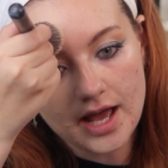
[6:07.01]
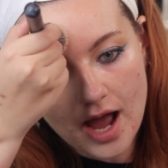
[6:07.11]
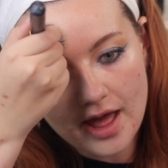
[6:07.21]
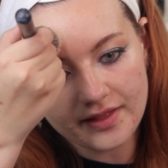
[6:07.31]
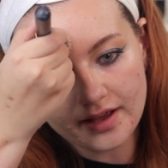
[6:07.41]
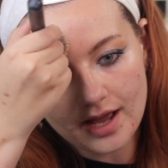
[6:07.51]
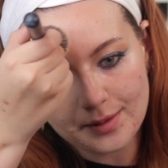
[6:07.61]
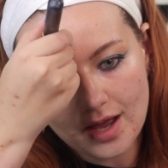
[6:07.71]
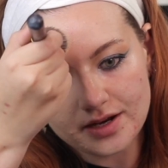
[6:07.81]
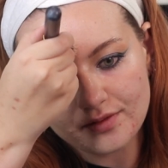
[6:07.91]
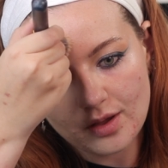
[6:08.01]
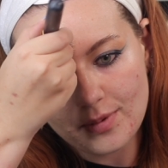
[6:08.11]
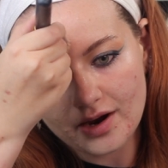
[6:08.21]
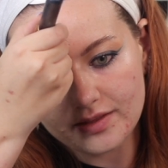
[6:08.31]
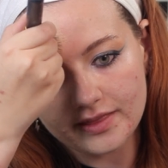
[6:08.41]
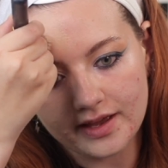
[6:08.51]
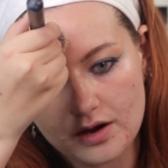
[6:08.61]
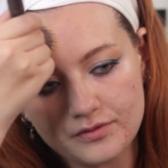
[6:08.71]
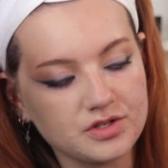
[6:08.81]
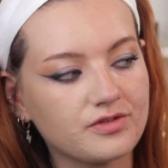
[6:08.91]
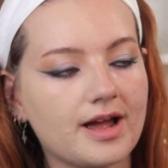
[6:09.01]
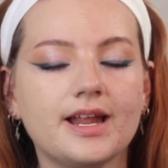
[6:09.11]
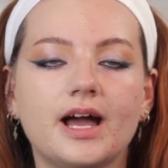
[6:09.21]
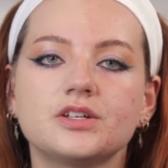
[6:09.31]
I think I'm kind of comparing the coverage right now